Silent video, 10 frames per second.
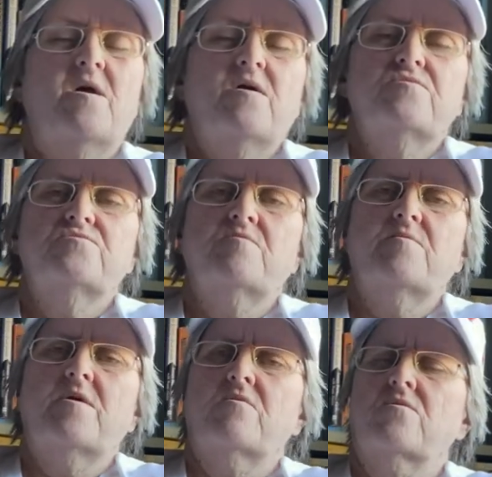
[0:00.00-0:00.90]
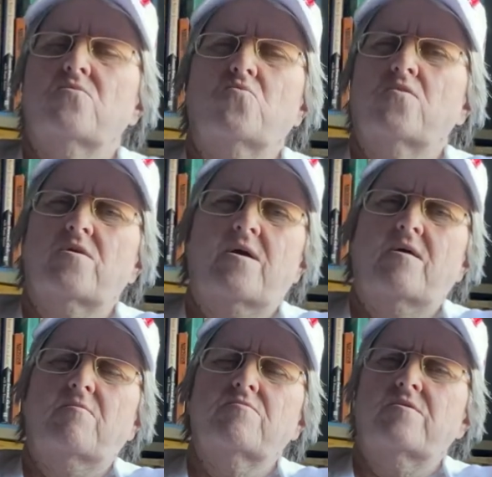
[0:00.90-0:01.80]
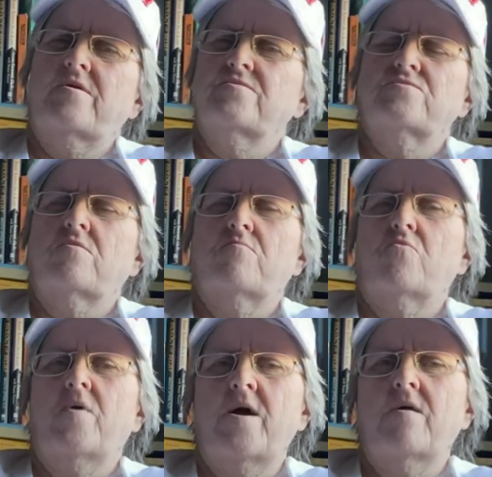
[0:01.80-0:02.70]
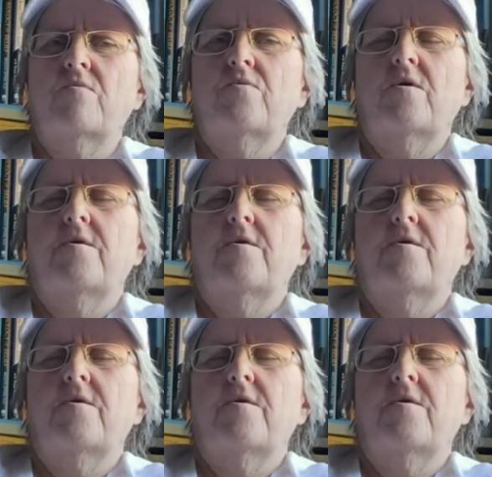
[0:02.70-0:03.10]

is somehow going to work out the next time around.